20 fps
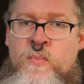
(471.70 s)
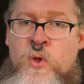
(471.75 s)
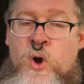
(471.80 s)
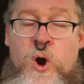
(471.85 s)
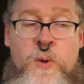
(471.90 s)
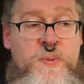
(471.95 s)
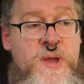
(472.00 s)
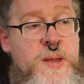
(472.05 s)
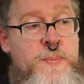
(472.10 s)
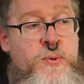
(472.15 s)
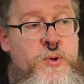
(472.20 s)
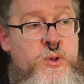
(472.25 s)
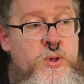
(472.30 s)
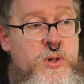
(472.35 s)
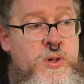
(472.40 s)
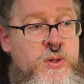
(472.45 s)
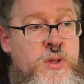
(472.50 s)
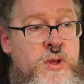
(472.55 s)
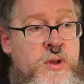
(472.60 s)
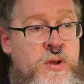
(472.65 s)
Are
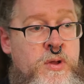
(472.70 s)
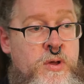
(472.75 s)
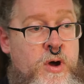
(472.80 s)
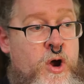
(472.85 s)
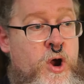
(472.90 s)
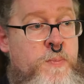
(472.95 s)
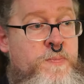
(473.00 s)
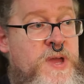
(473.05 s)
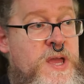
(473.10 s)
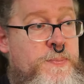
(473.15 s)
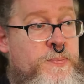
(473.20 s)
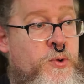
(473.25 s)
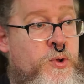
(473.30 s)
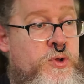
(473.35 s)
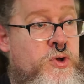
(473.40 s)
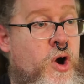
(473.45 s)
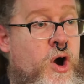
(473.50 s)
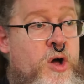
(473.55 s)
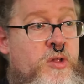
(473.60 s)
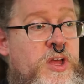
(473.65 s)
people are people
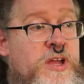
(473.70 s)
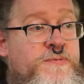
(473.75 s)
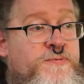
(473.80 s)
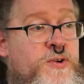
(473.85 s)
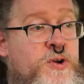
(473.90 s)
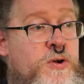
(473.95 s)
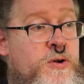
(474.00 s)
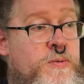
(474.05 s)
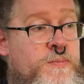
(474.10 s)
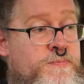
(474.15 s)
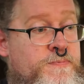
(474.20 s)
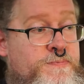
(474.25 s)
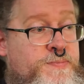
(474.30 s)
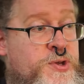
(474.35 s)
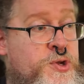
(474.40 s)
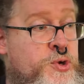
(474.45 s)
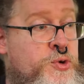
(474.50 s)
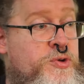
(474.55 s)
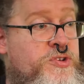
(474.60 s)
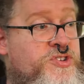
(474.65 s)
calling for
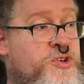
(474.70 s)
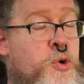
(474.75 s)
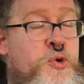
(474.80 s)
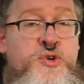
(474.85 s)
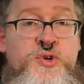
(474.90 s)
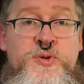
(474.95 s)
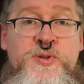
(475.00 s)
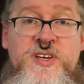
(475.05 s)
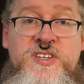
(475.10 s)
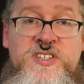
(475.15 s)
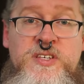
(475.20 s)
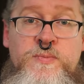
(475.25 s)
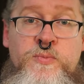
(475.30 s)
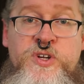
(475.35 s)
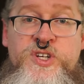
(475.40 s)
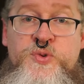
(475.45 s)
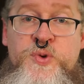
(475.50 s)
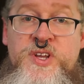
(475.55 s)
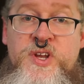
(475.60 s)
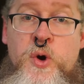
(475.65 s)
pure socialism,
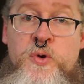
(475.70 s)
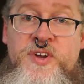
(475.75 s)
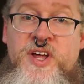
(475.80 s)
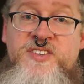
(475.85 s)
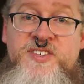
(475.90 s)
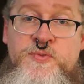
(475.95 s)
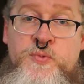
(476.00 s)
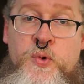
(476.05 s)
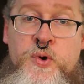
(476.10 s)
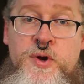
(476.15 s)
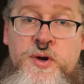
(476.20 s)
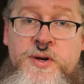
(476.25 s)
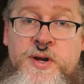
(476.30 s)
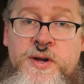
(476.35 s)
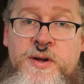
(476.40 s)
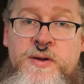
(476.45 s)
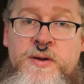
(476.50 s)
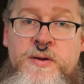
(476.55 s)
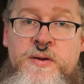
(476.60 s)
which we know doesn't work?